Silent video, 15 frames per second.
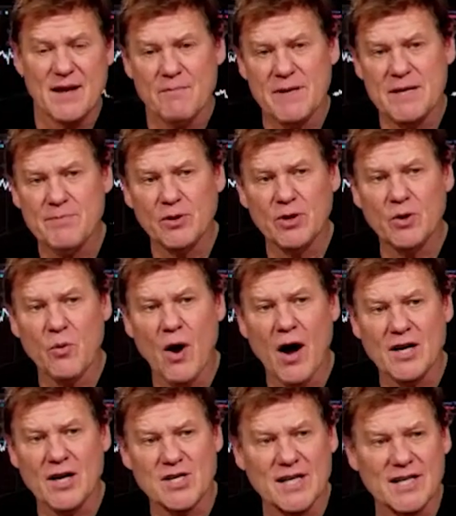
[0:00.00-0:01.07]
people are
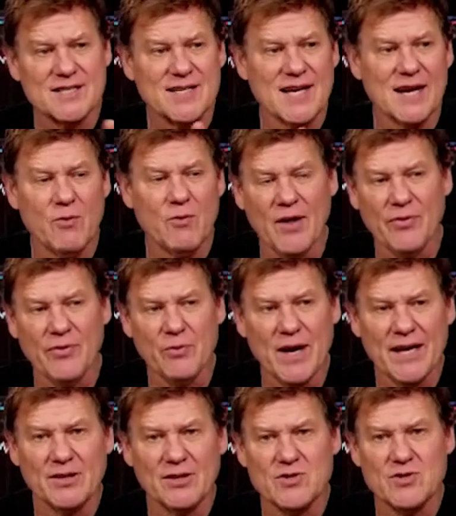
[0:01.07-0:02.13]
watching and saying, well, the
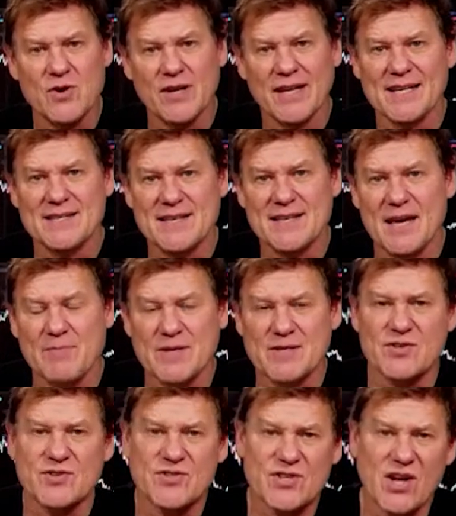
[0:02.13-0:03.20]
regulatory landscape
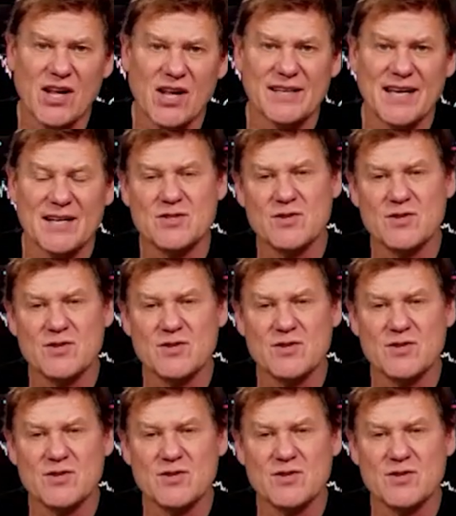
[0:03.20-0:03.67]
isn't solid yet,